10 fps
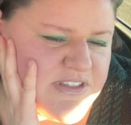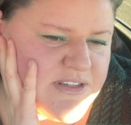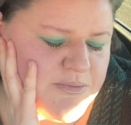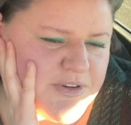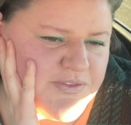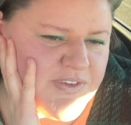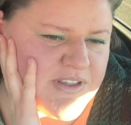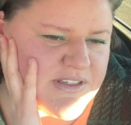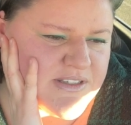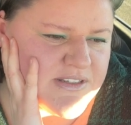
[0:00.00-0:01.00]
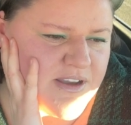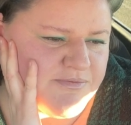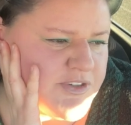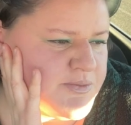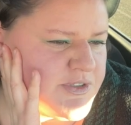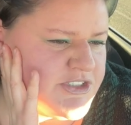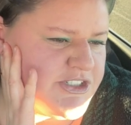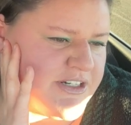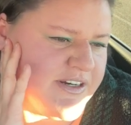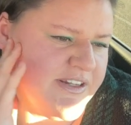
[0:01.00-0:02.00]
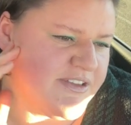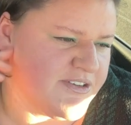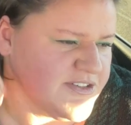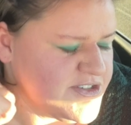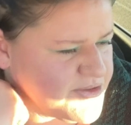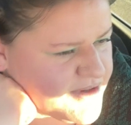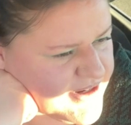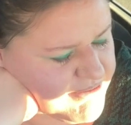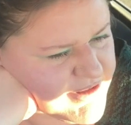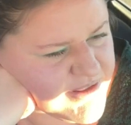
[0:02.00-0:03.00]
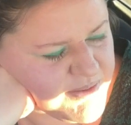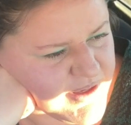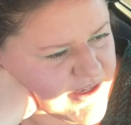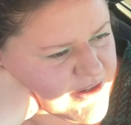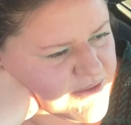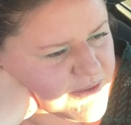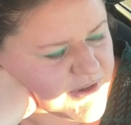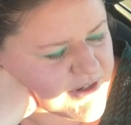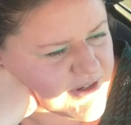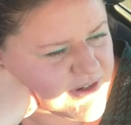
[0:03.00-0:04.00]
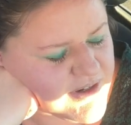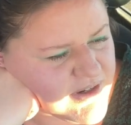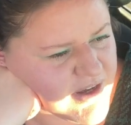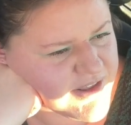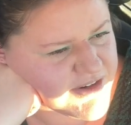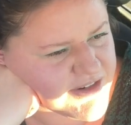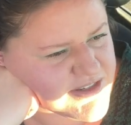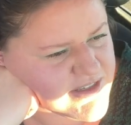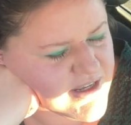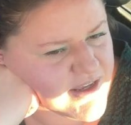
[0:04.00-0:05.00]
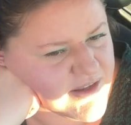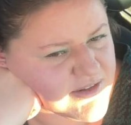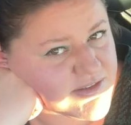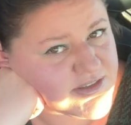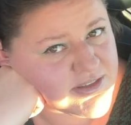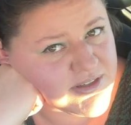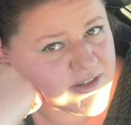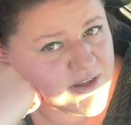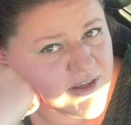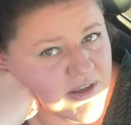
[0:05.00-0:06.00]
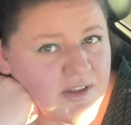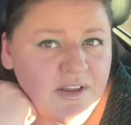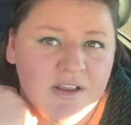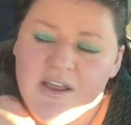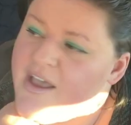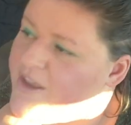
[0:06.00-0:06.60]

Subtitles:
someone feels comfortable sharing their story with me or others. And I